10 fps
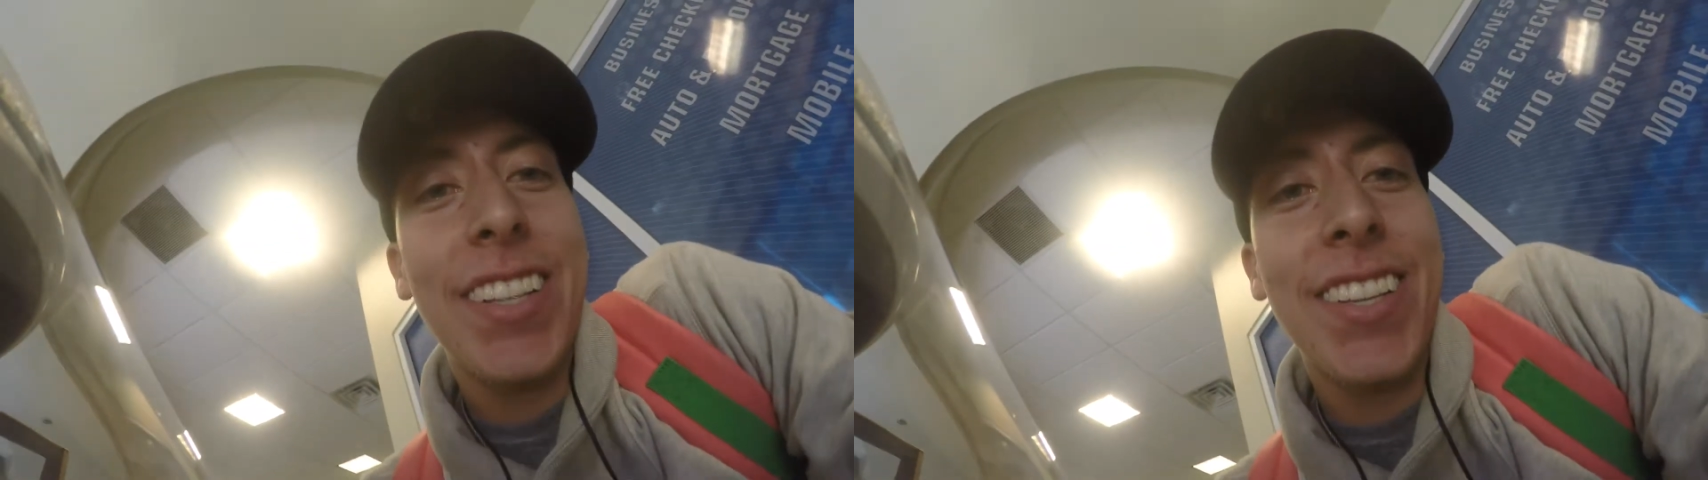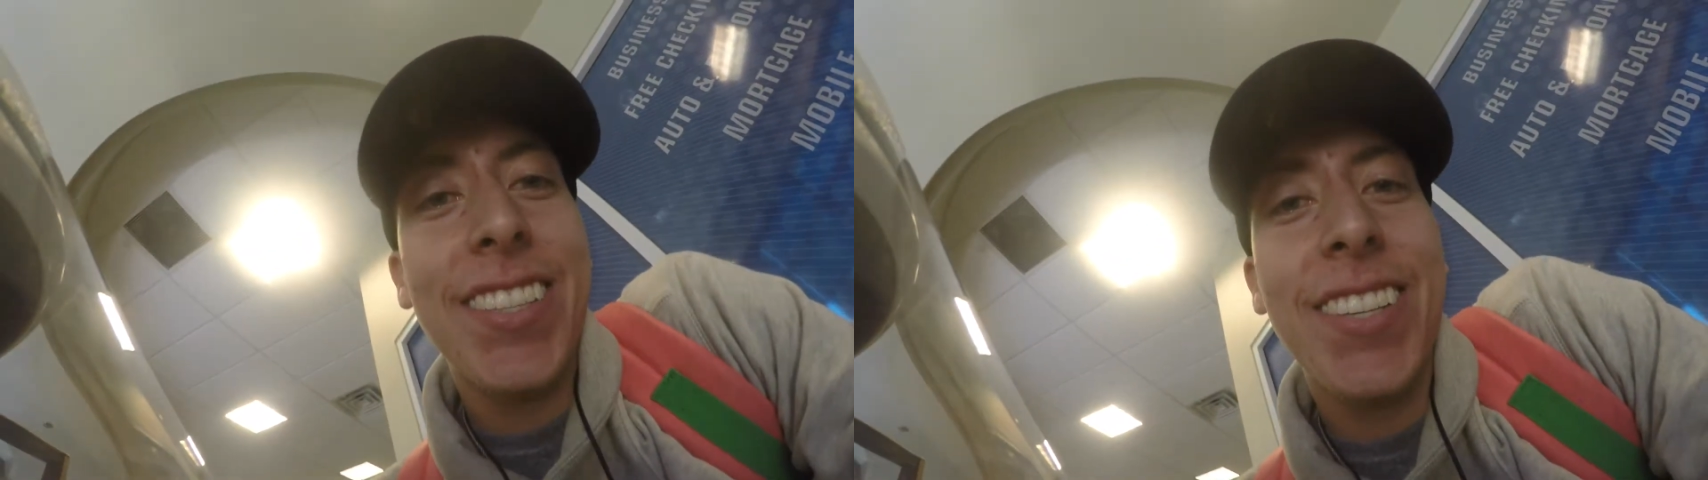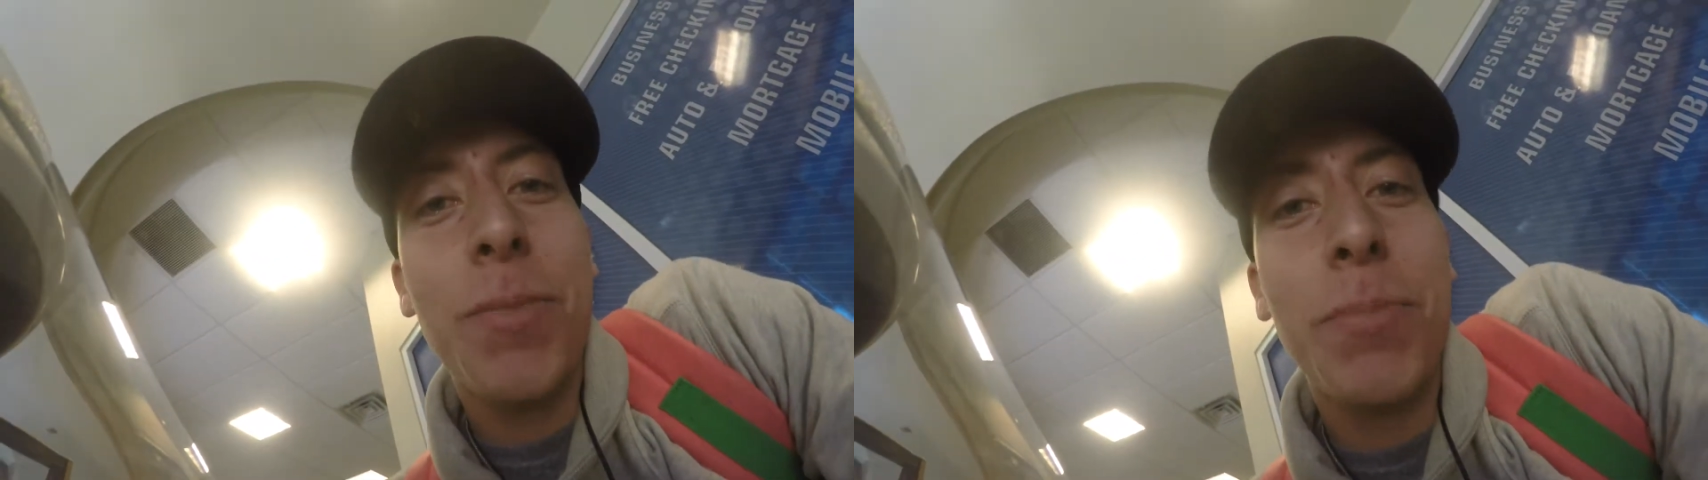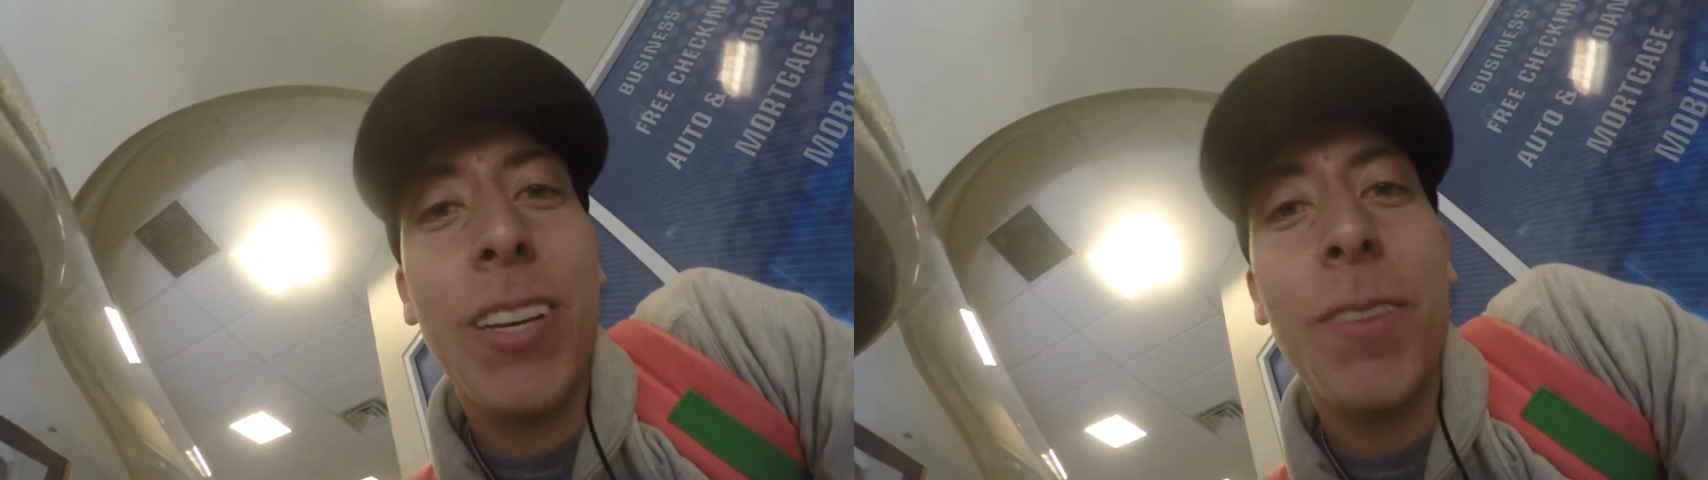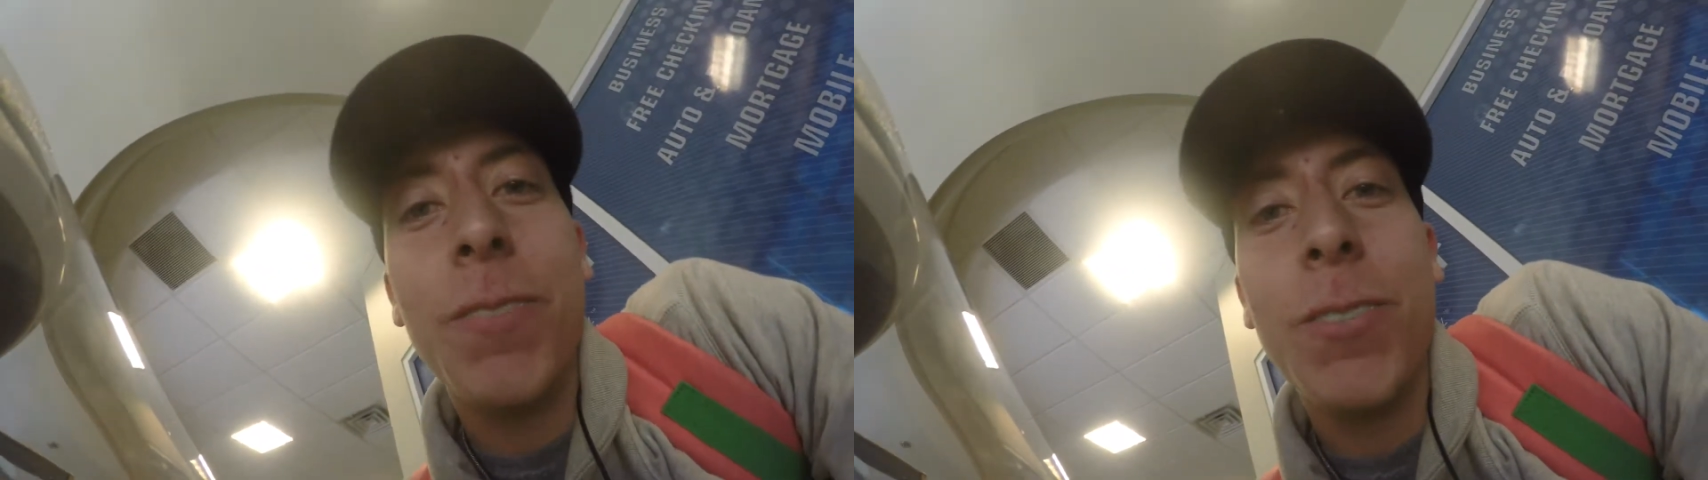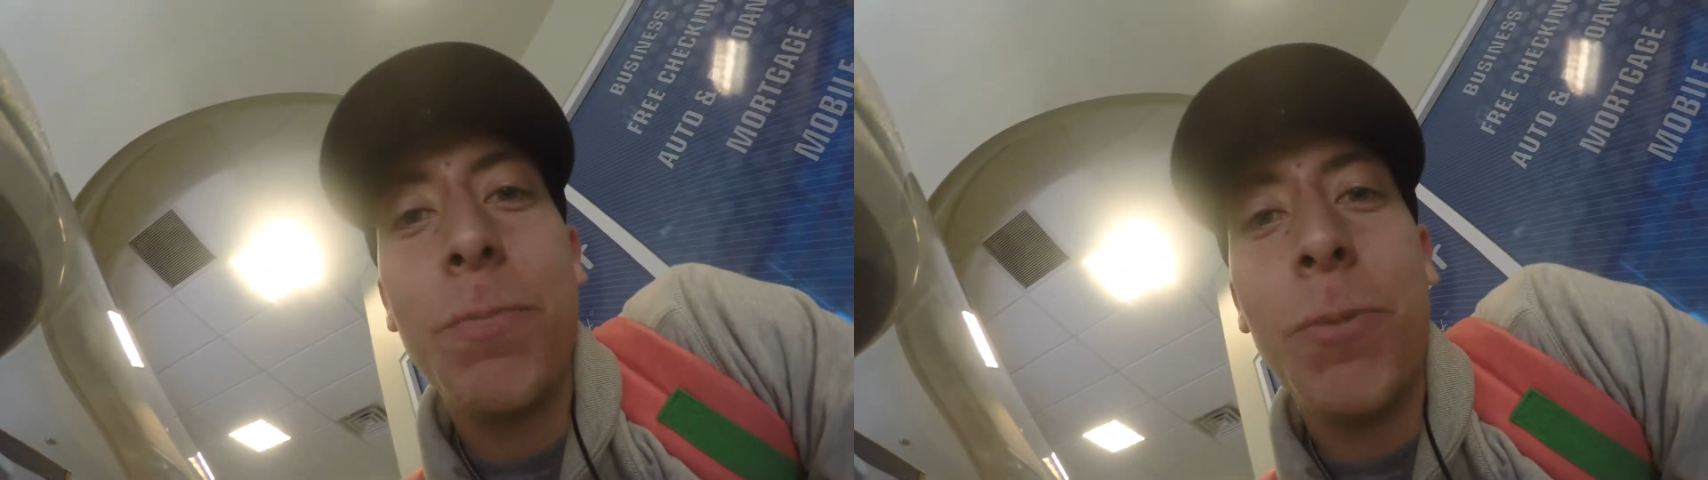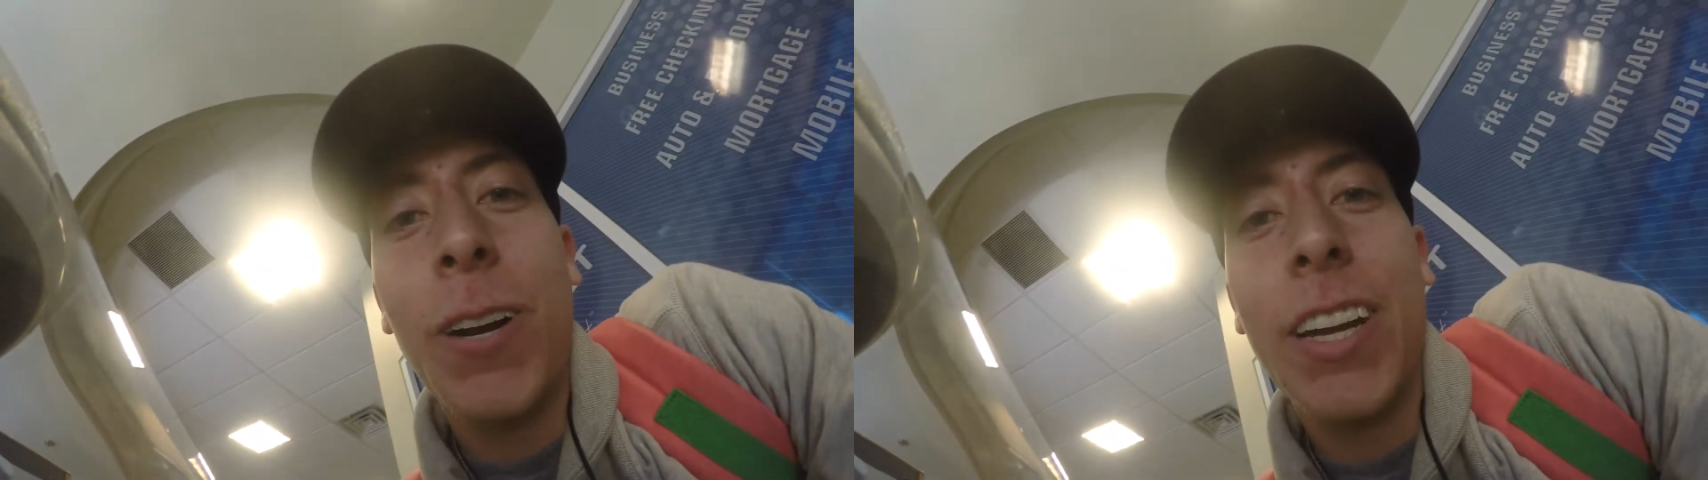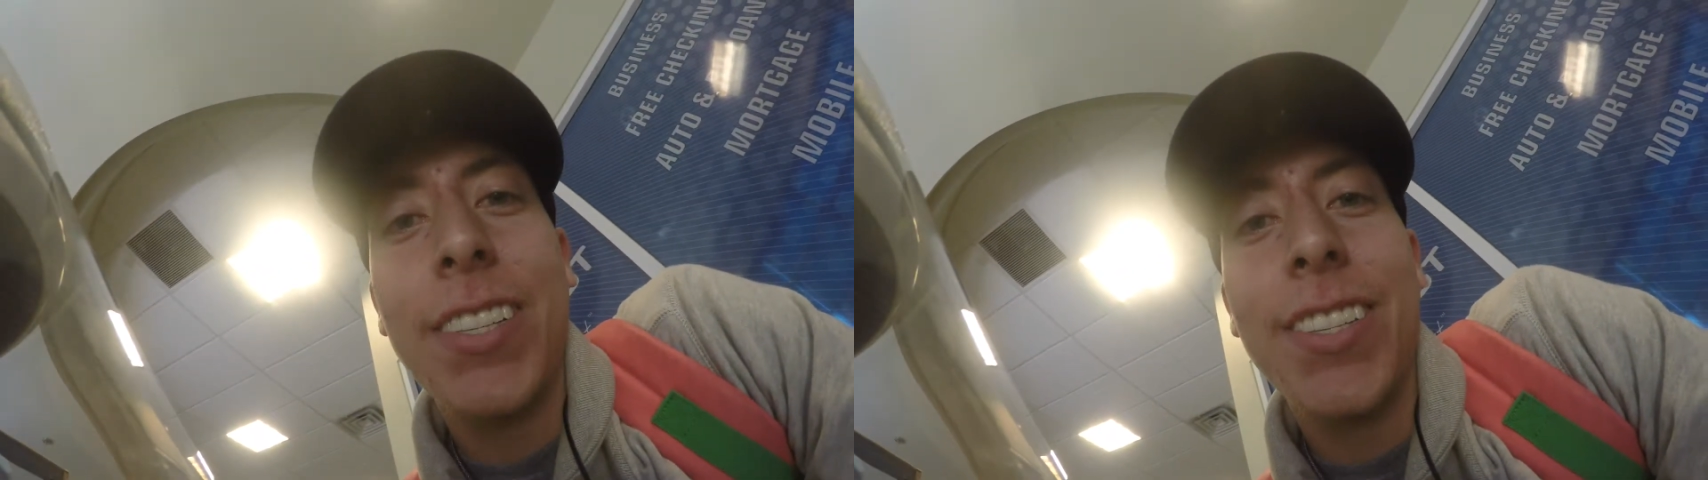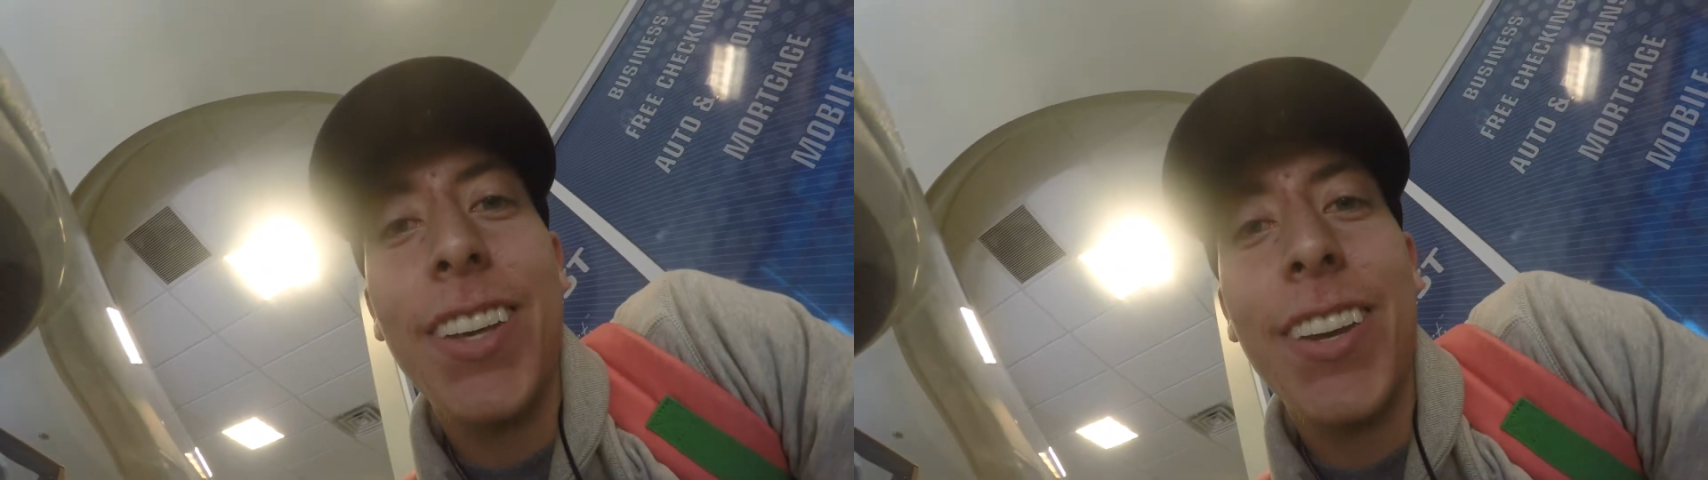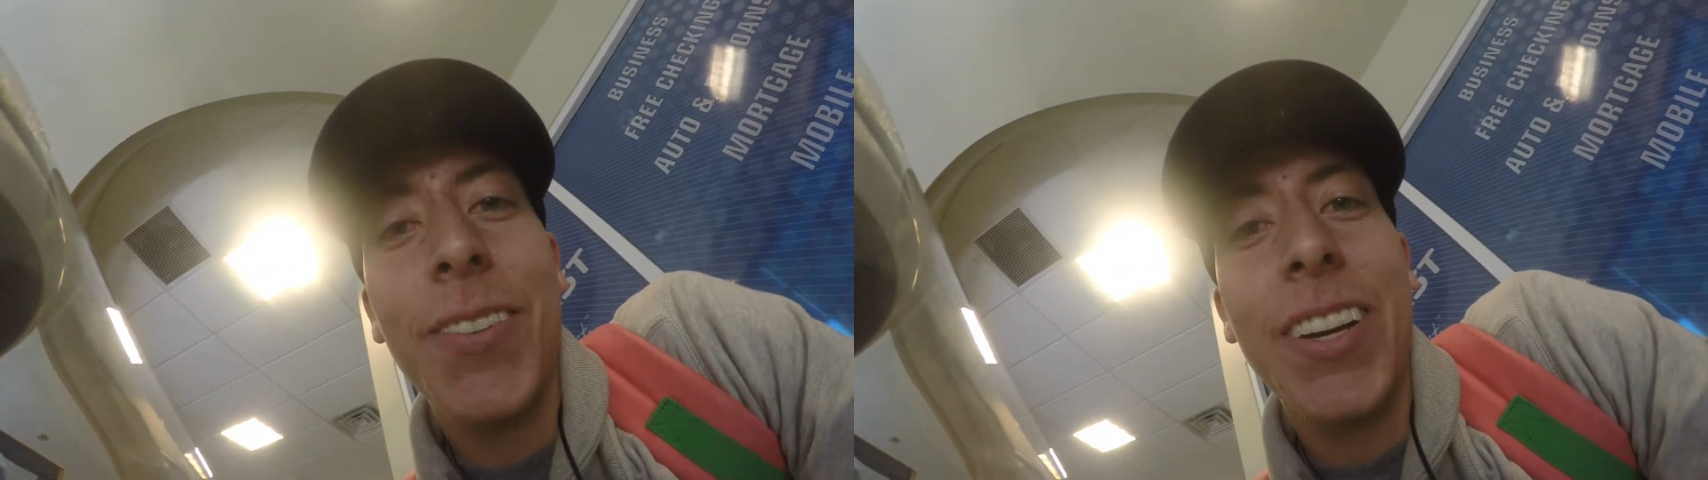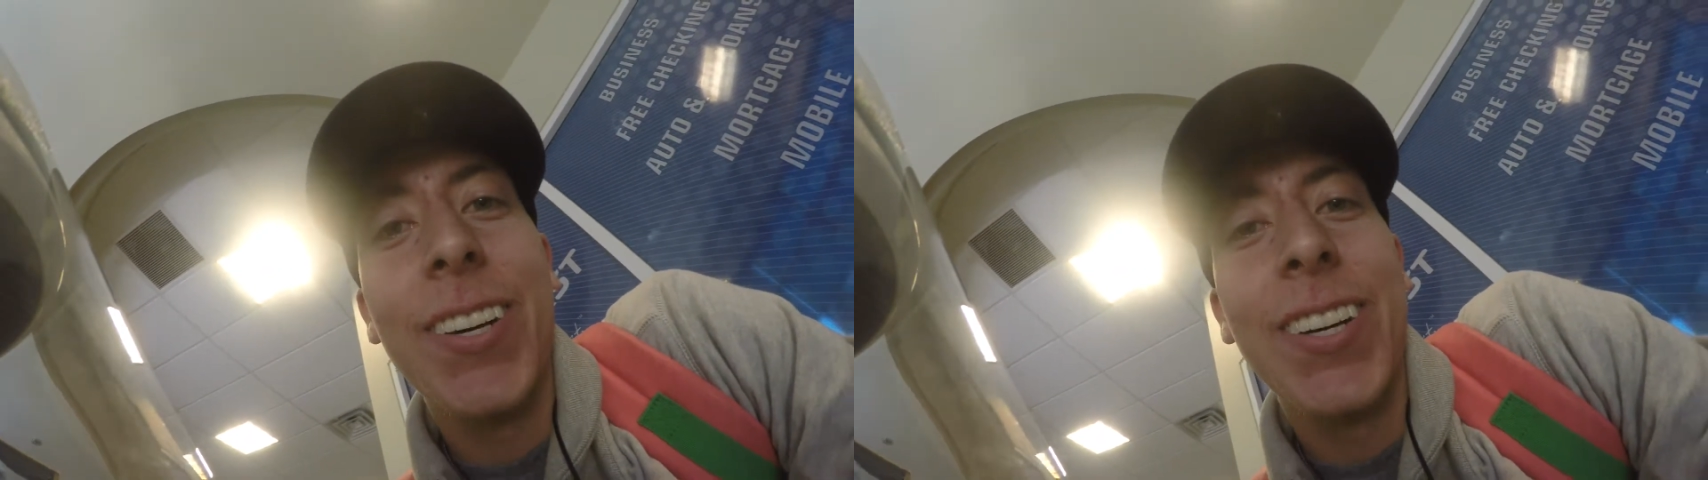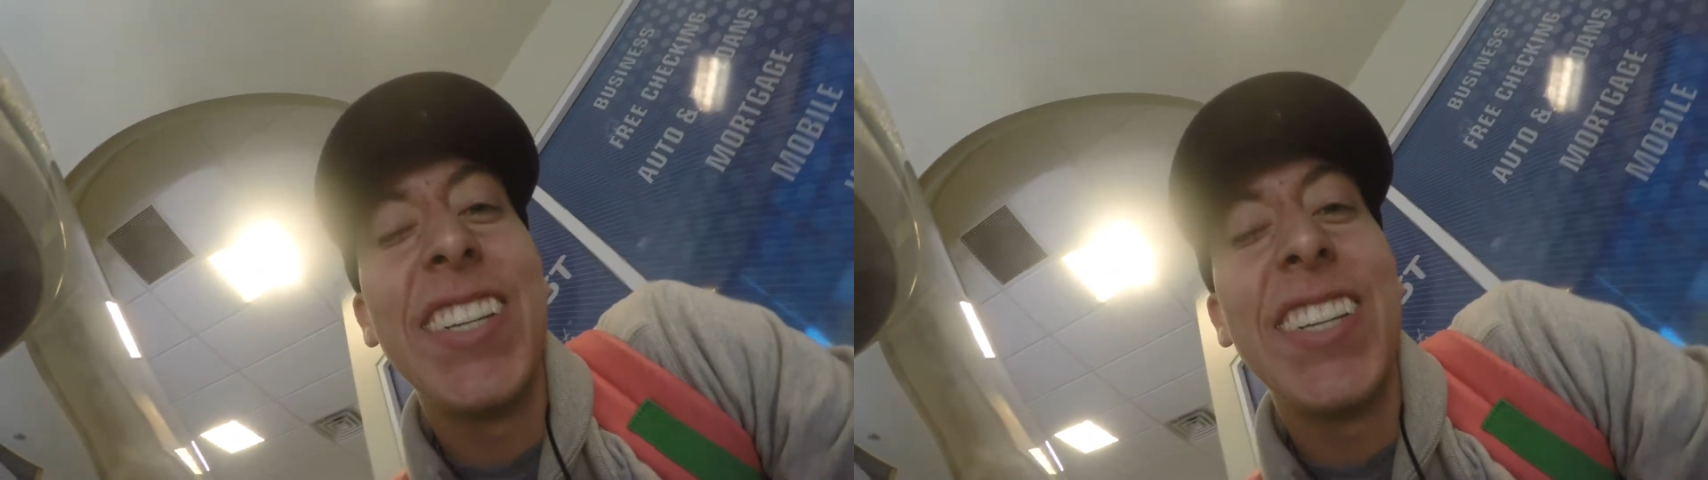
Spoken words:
Let's see, I'm gonna give you some more hints. Here we go.